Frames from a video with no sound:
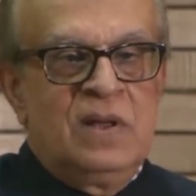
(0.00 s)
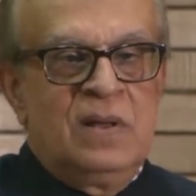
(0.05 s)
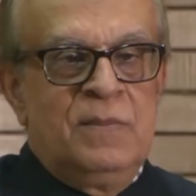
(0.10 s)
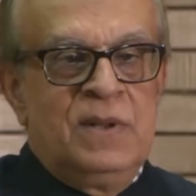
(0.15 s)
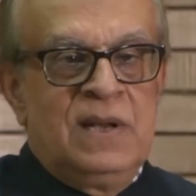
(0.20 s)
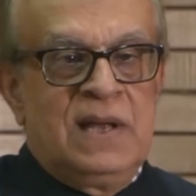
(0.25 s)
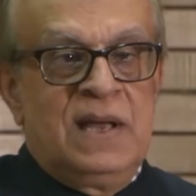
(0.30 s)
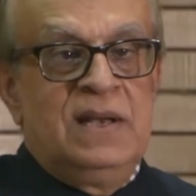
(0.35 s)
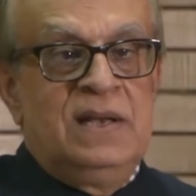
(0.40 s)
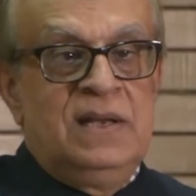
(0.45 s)

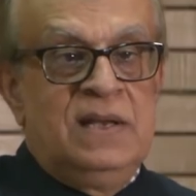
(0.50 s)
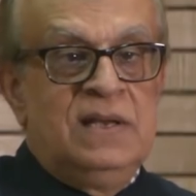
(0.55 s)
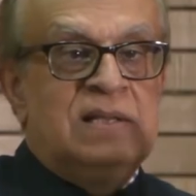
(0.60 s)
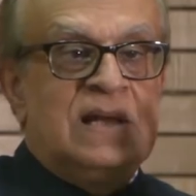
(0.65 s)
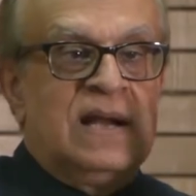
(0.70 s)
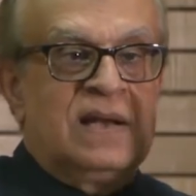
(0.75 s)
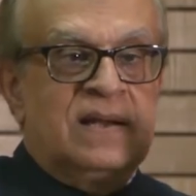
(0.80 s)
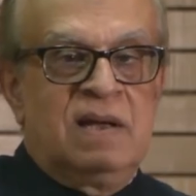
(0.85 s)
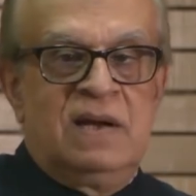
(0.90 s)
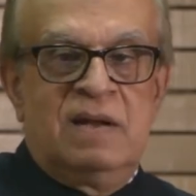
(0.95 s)
I need
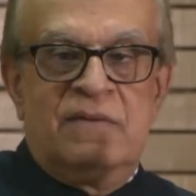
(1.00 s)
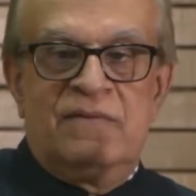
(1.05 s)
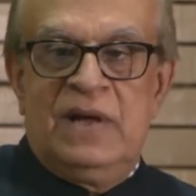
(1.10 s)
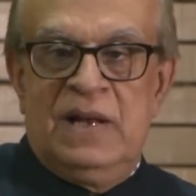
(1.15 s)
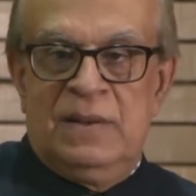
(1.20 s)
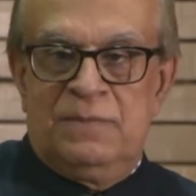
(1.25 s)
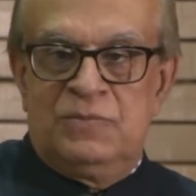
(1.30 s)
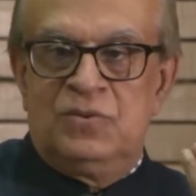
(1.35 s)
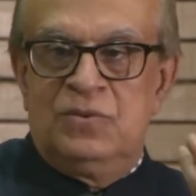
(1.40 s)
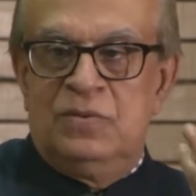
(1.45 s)
that kind of
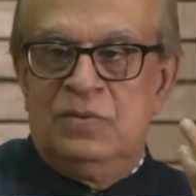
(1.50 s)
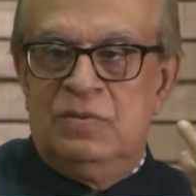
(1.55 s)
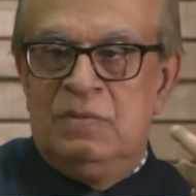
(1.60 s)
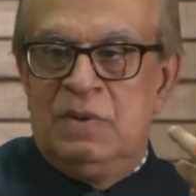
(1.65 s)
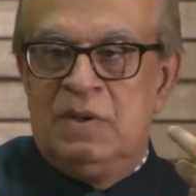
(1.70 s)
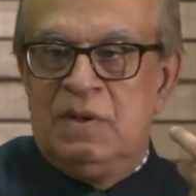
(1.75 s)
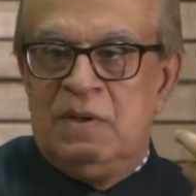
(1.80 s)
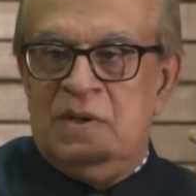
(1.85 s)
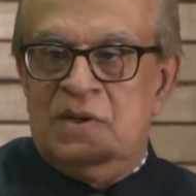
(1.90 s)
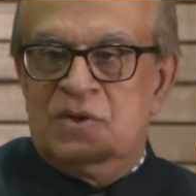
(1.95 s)
help to
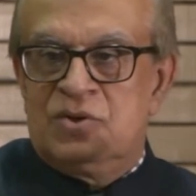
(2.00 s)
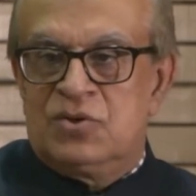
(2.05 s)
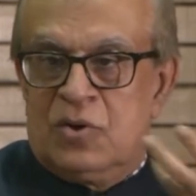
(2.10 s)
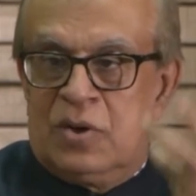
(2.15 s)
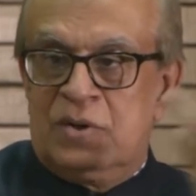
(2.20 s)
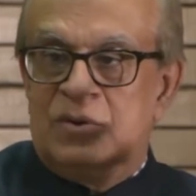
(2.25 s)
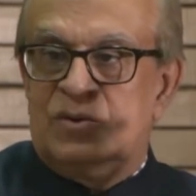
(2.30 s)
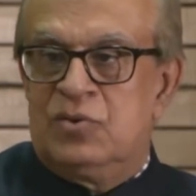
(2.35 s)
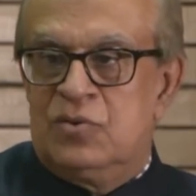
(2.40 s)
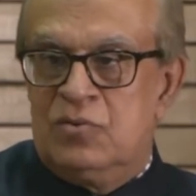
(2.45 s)

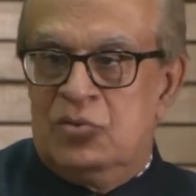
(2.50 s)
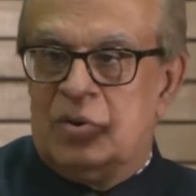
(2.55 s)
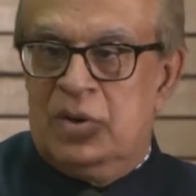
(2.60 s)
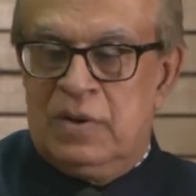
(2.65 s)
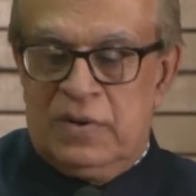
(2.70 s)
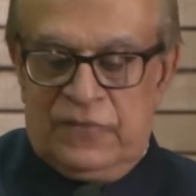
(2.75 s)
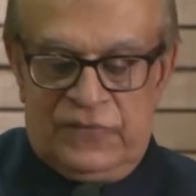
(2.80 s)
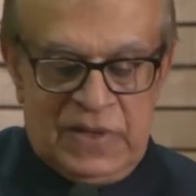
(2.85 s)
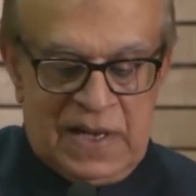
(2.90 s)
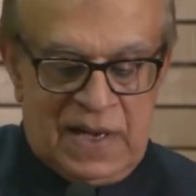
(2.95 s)
sort through all
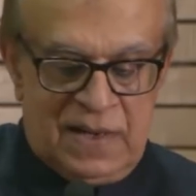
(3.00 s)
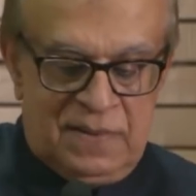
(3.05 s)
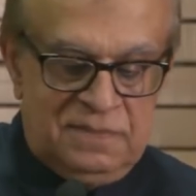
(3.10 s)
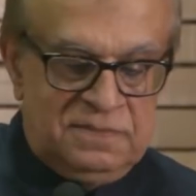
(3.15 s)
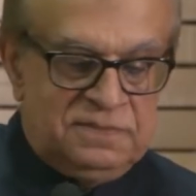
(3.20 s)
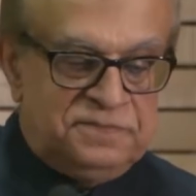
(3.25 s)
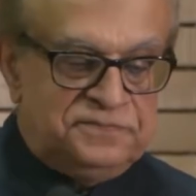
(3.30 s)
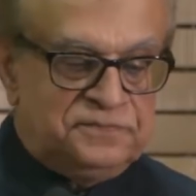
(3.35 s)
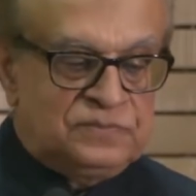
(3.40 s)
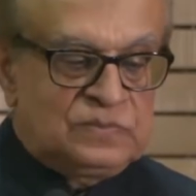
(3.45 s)
of that.
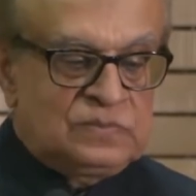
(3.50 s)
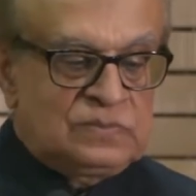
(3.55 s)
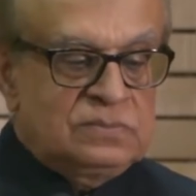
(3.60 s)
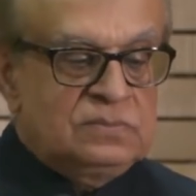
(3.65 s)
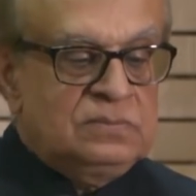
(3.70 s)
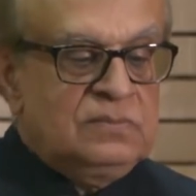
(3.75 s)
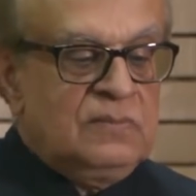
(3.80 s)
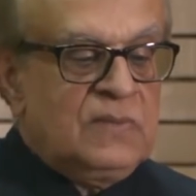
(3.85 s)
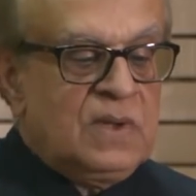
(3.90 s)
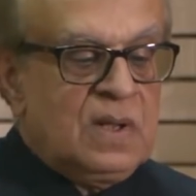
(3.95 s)

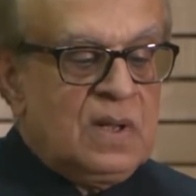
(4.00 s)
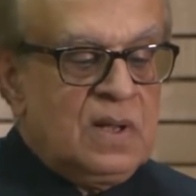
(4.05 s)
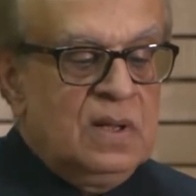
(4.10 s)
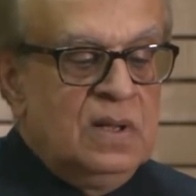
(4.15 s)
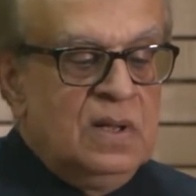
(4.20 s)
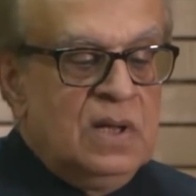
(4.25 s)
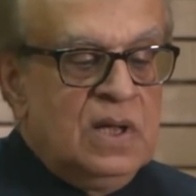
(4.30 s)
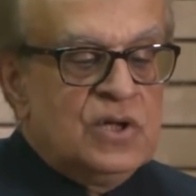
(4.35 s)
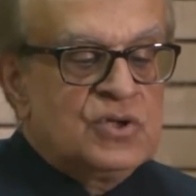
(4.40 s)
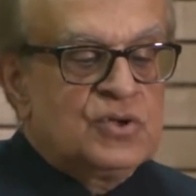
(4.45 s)

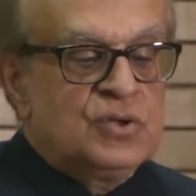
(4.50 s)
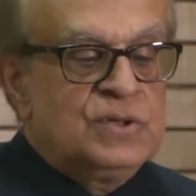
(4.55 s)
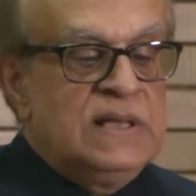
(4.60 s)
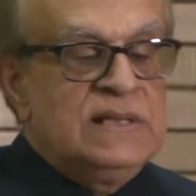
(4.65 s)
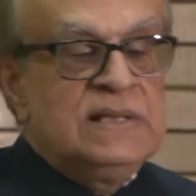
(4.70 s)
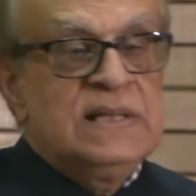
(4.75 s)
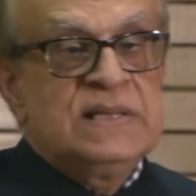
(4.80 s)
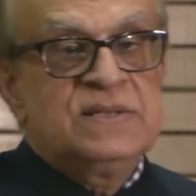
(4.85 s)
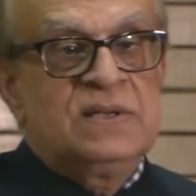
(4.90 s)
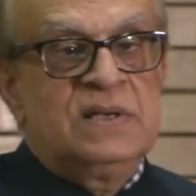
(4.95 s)
So then
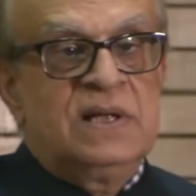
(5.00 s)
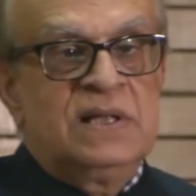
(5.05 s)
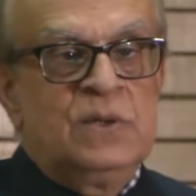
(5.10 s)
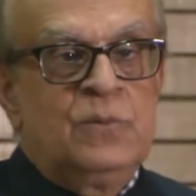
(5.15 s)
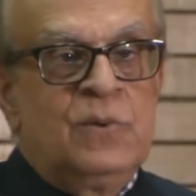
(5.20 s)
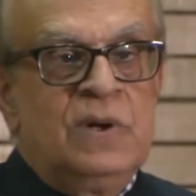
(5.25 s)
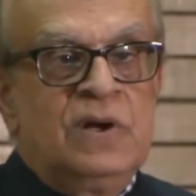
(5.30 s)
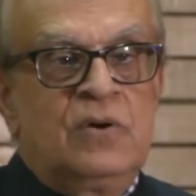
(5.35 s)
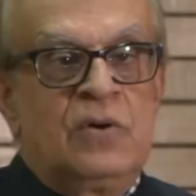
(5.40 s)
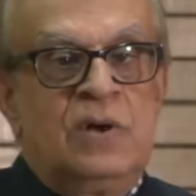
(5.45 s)
there's another
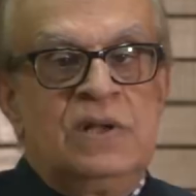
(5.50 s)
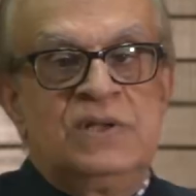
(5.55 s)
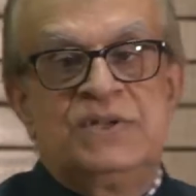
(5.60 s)
one called